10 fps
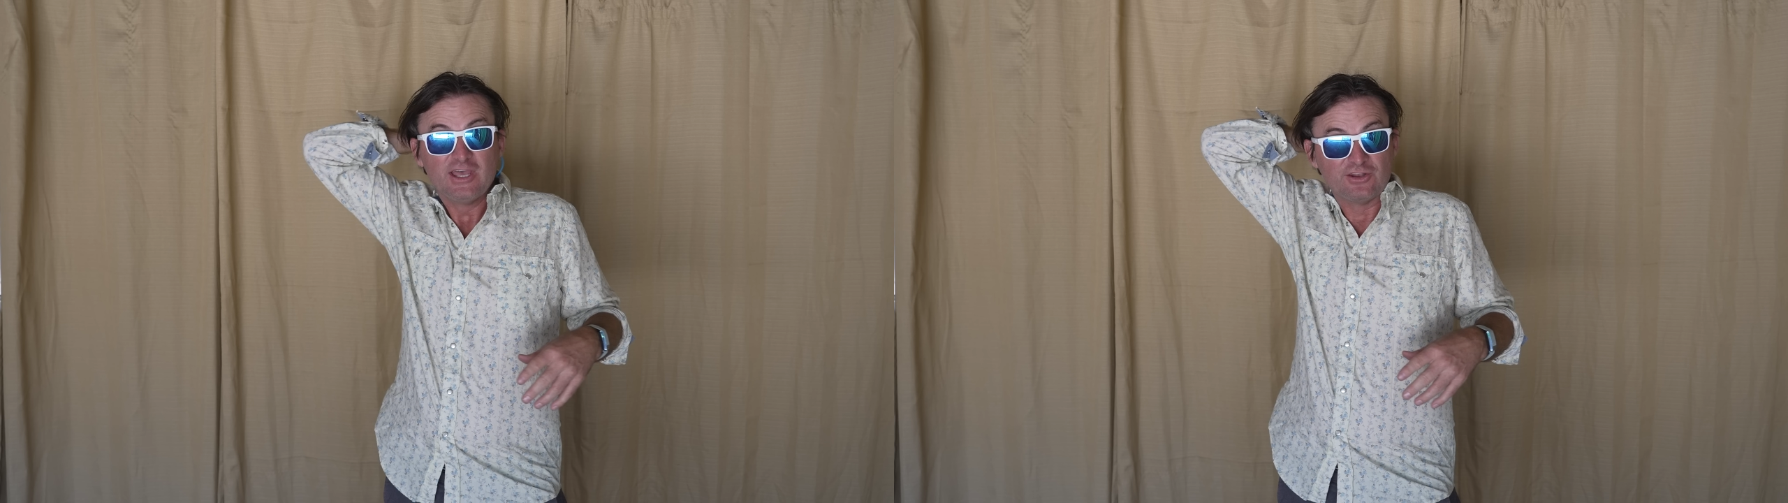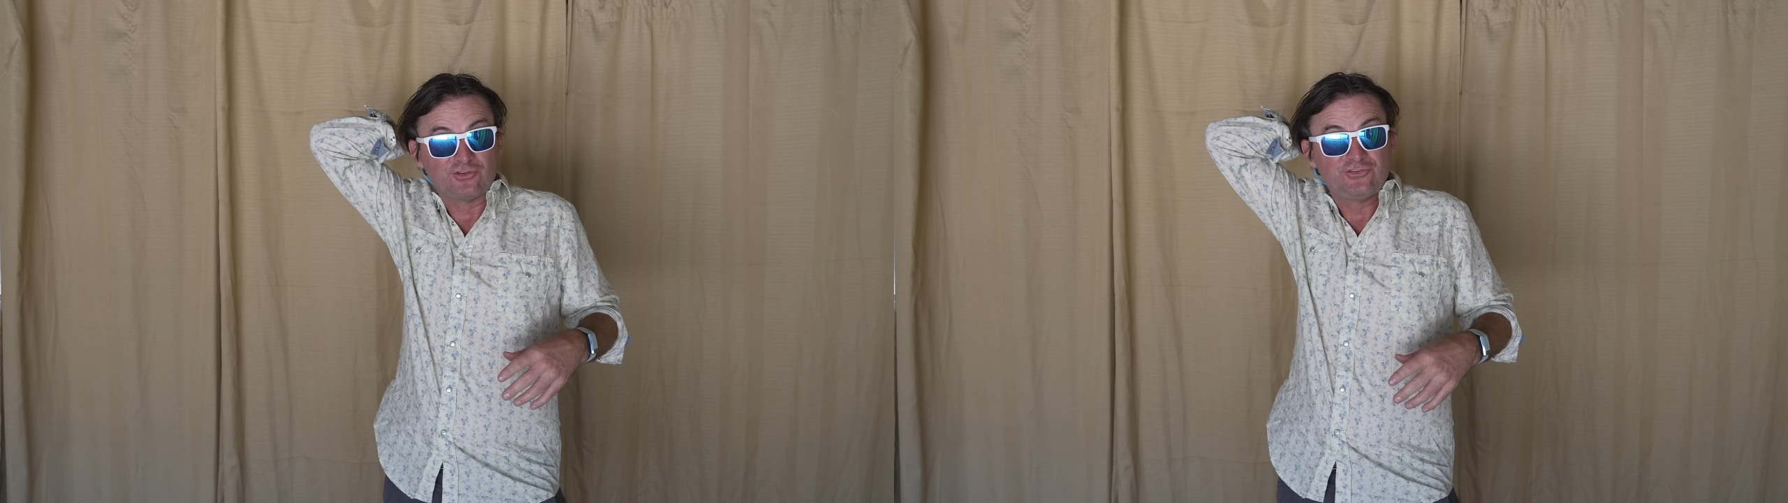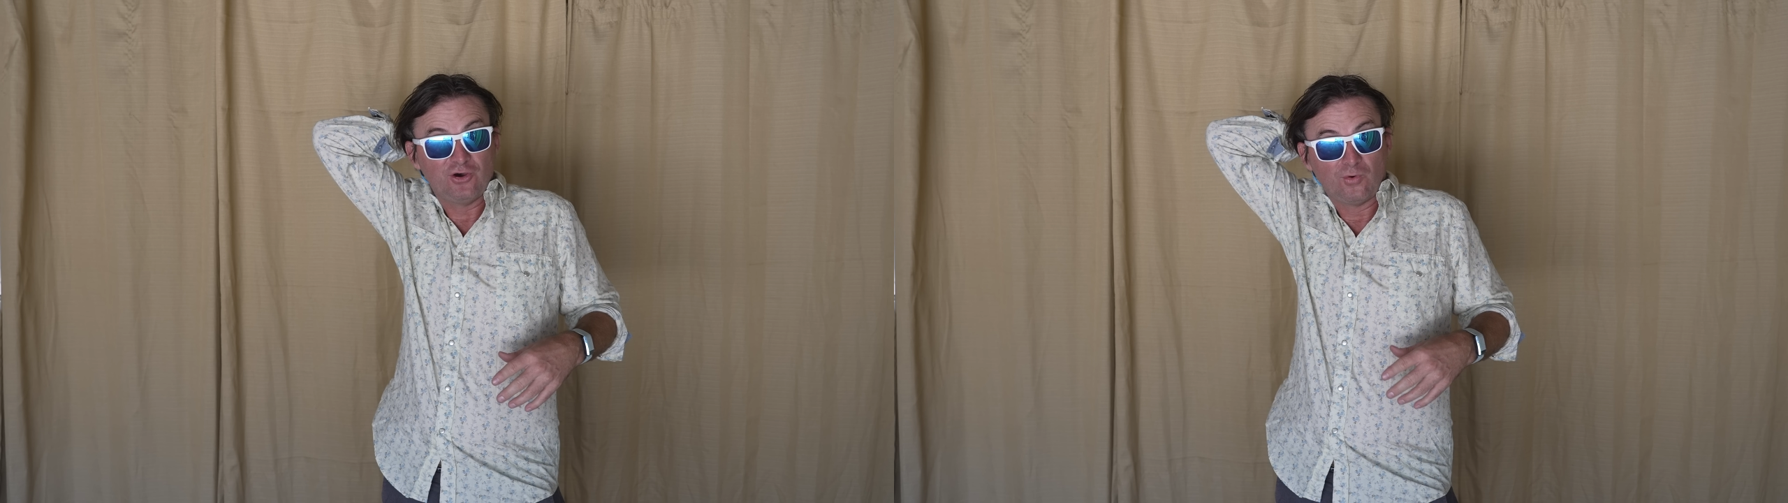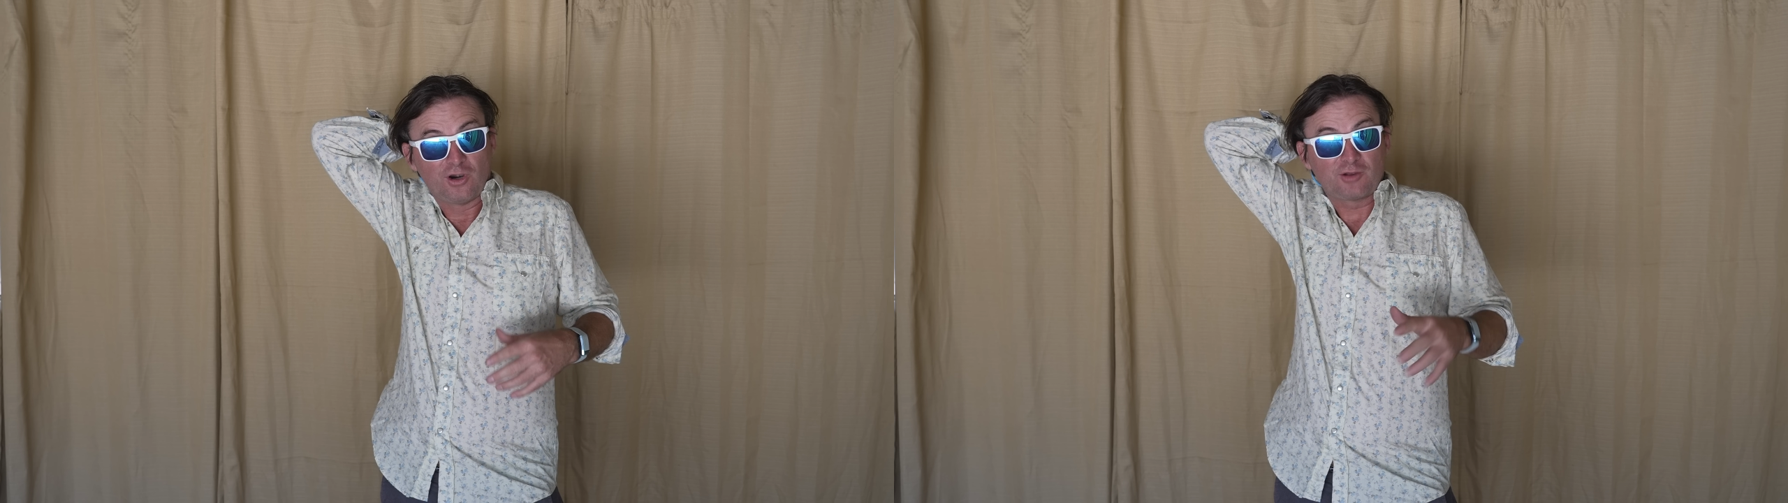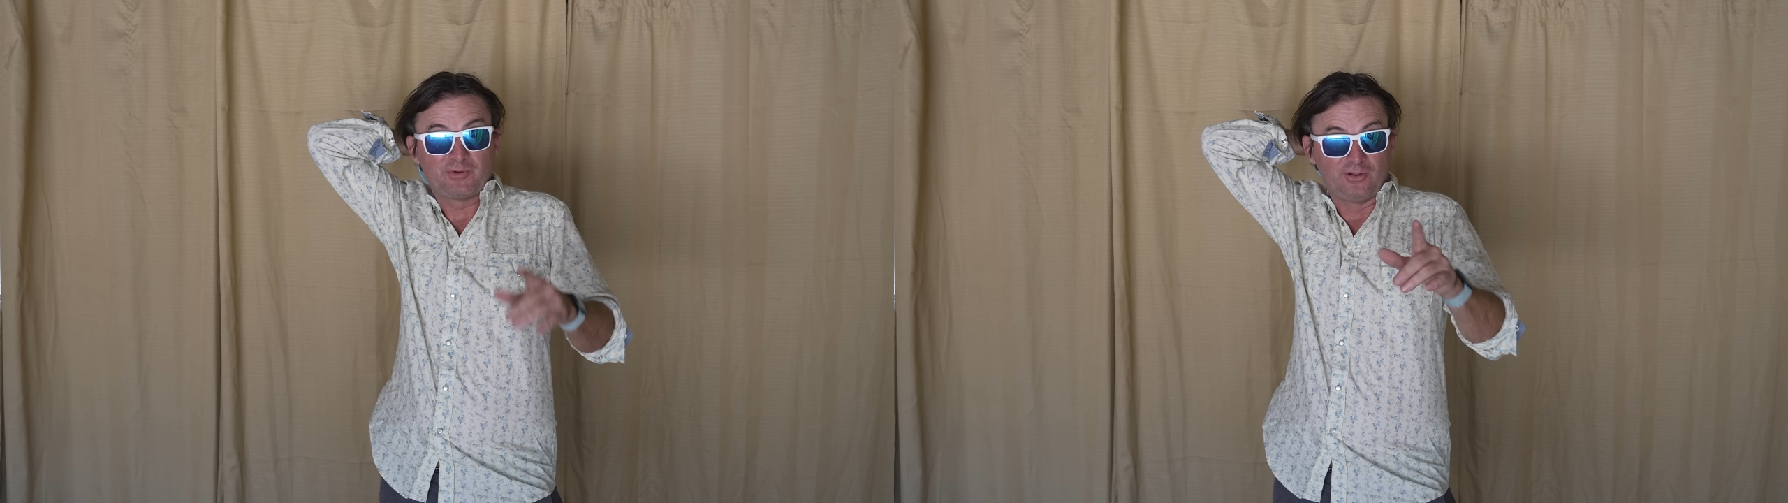it'll still
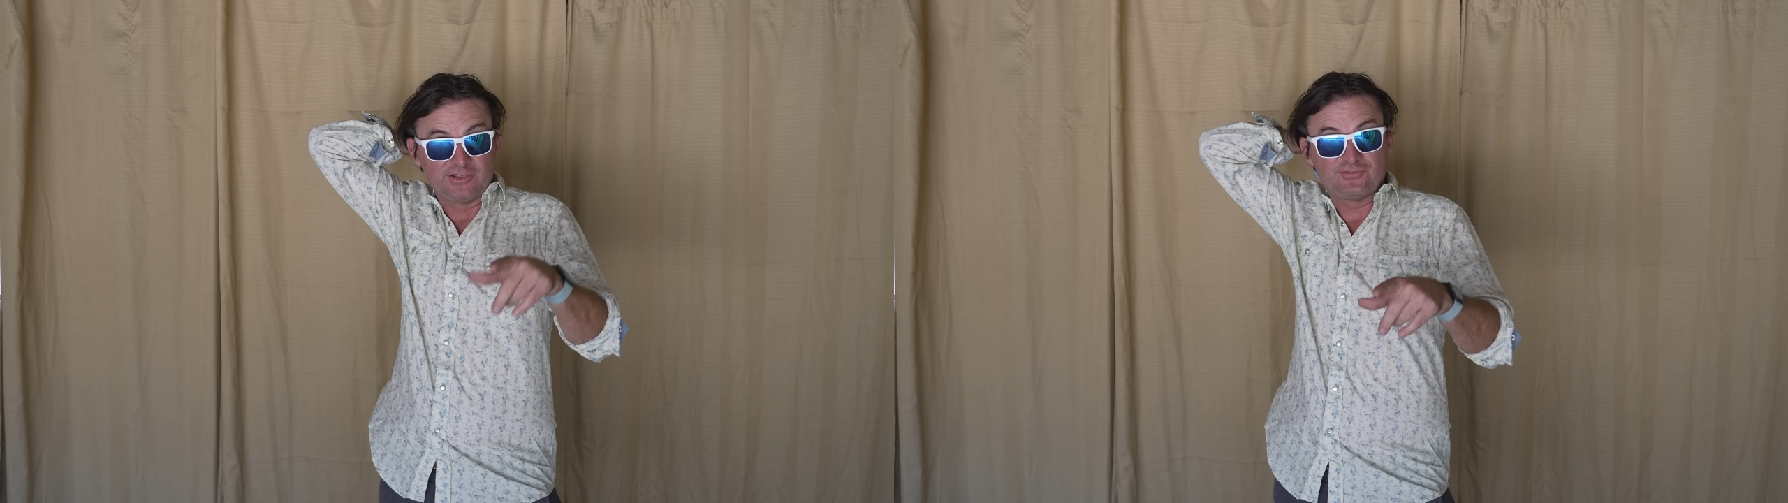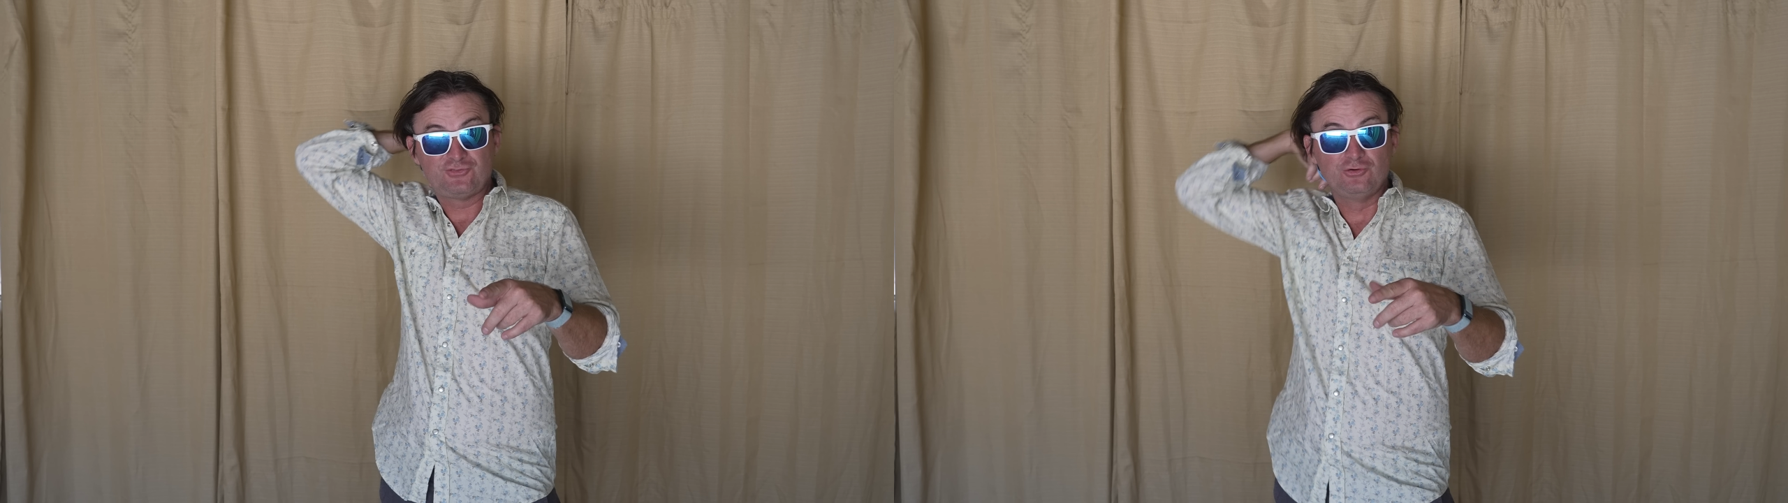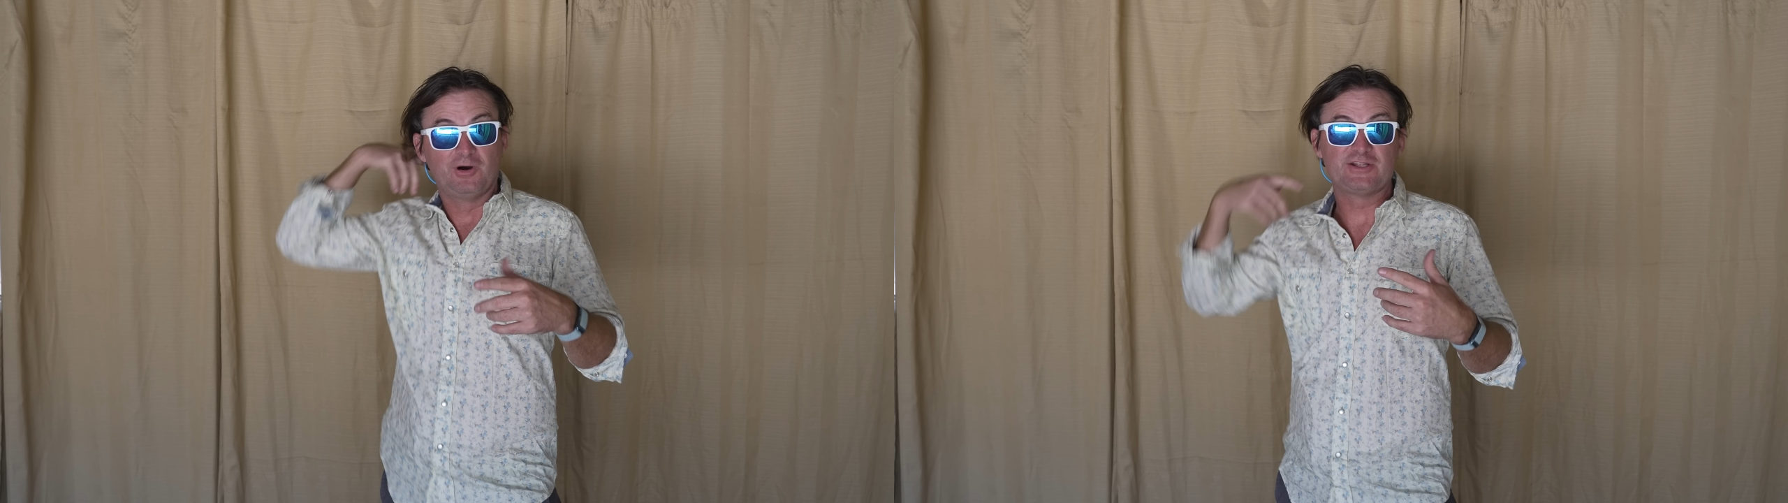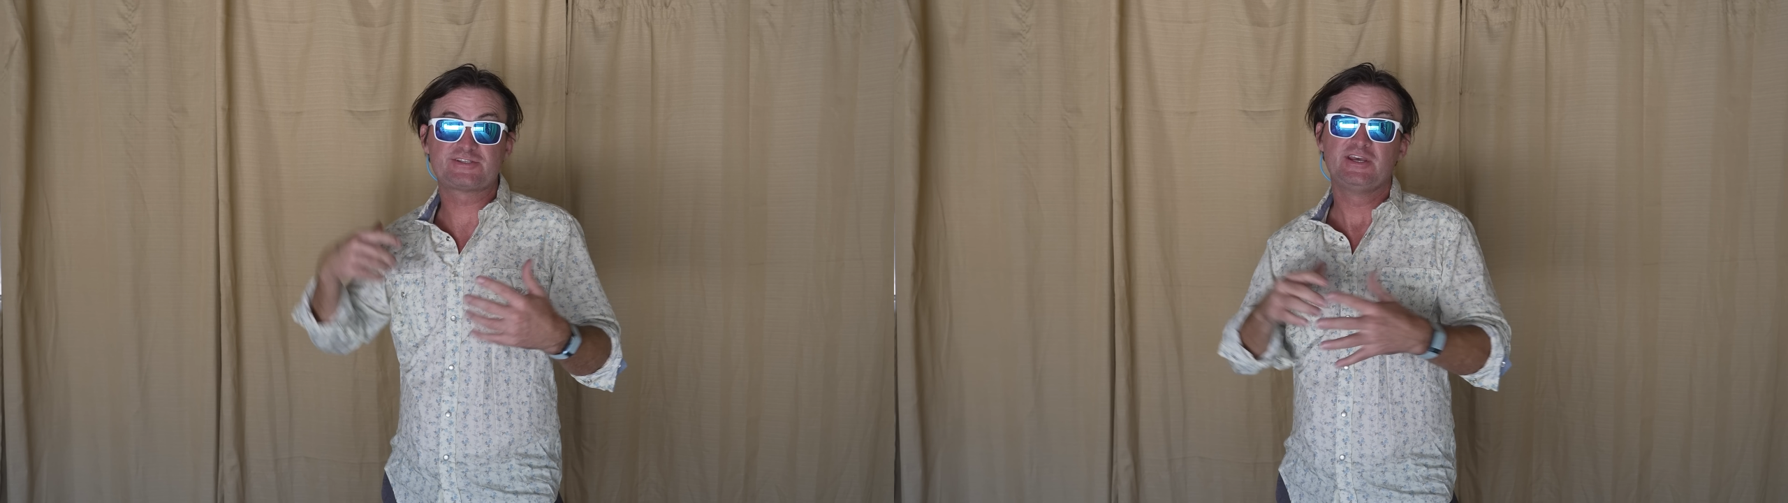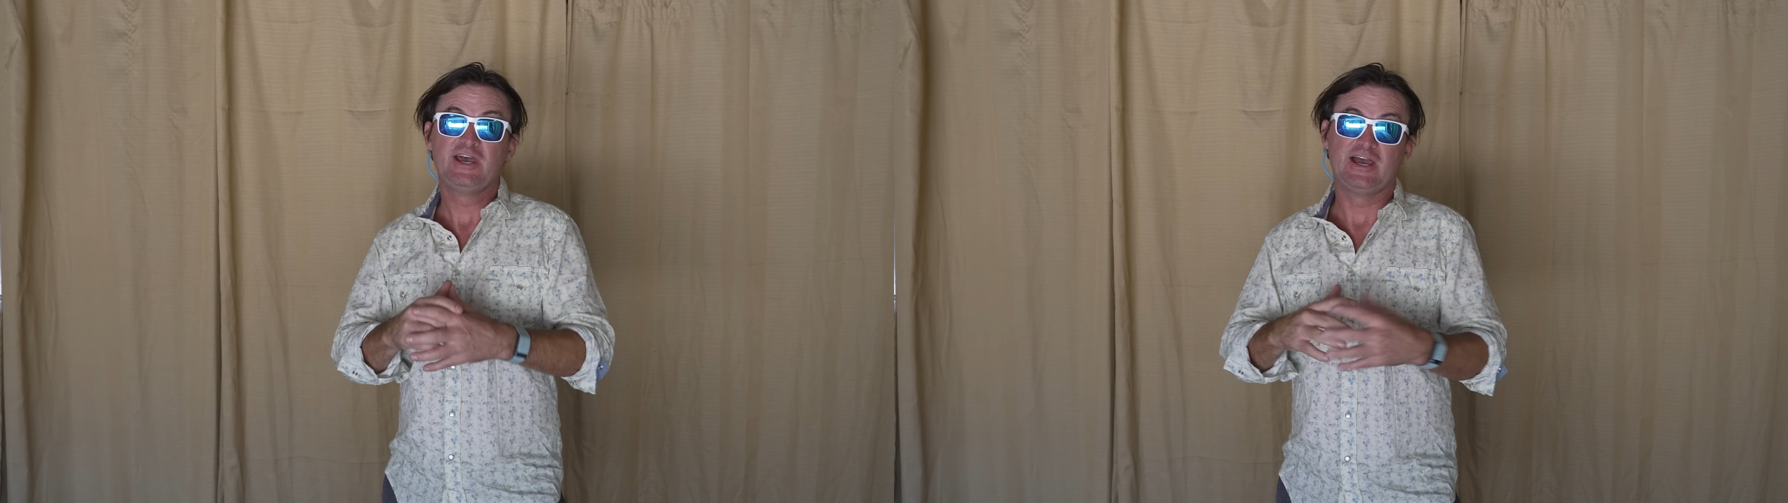work, but only for 2 months,